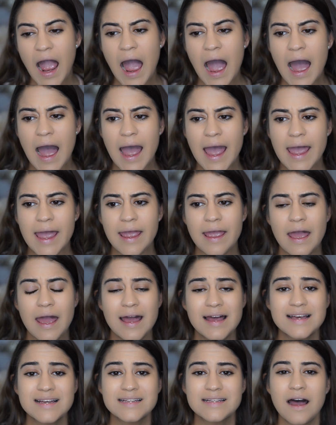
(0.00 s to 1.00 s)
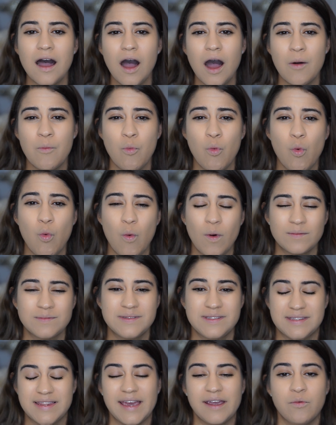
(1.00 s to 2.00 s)
I
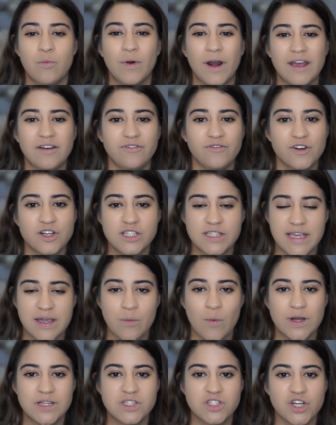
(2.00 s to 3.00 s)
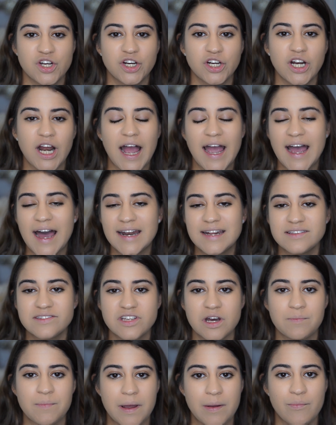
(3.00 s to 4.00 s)
like when I first went to her, I hadn't
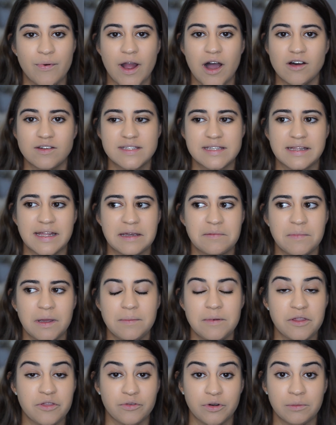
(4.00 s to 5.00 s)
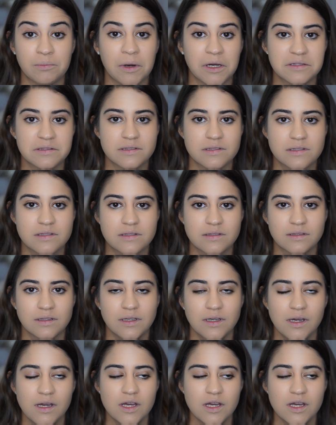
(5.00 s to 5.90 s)
done my brows in like maybe 3 months,